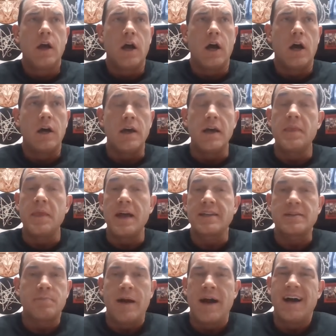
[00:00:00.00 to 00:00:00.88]
Uh, if
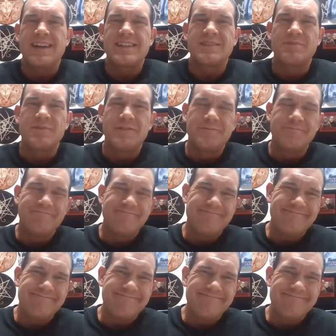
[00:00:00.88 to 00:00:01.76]
that's possible,
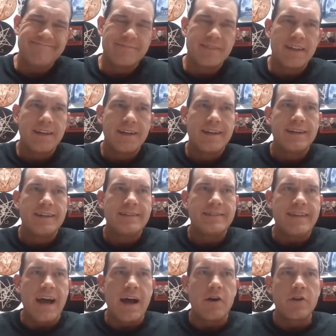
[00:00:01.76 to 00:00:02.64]
mm,
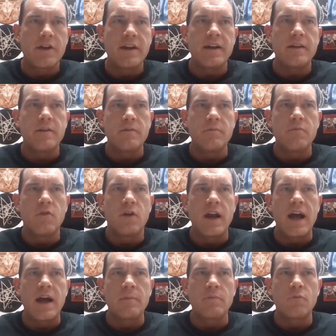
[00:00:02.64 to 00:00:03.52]
doubt it. Uh,
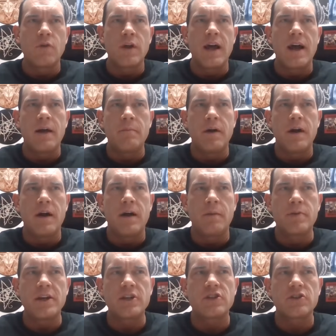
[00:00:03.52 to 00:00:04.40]
what I am what I'm
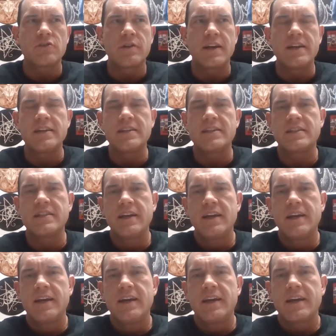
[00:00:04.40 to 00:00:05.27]
uh, picturing is
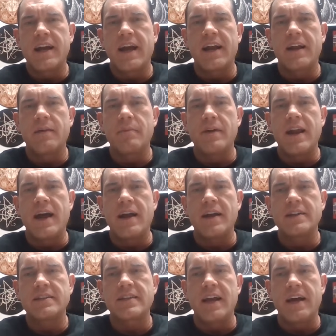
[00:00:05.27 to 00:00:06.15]
kind of
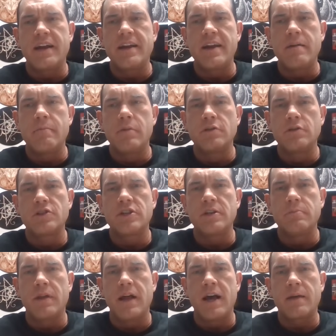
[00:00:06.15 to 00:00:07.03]
monotonous goddamn
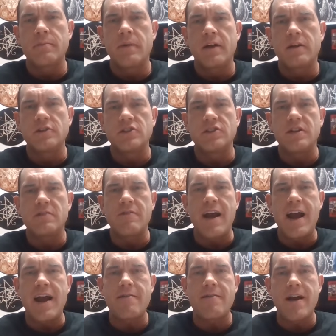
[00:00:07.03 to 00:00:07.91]
bullshit. Black metal, just a
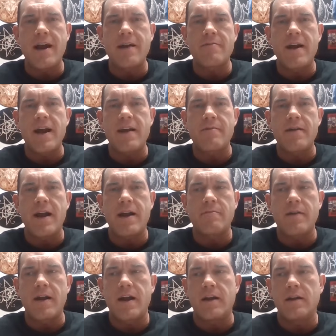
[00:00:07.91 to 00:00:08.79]
rah, rah, rah,
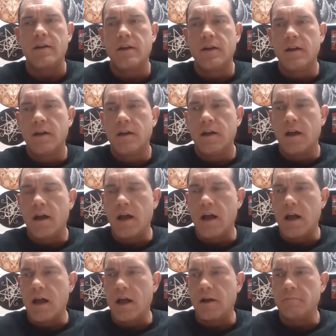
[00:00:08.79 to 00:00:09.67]
rah,
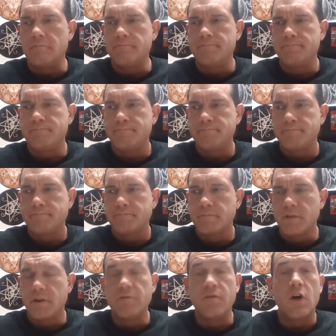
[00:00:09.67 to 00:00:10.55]
rah. Um,
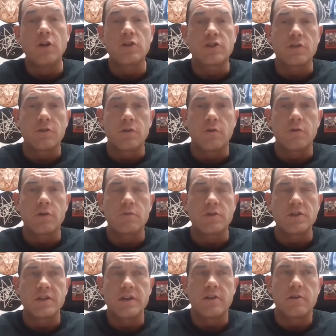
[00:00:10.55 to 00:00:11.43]
Vulture Lord
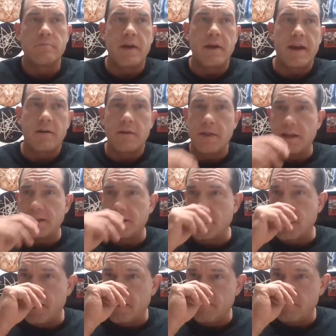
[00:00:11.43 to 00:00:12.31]
was another band around that
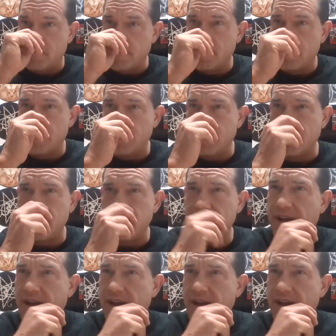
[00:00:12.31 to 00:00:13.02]
time. Did, didn't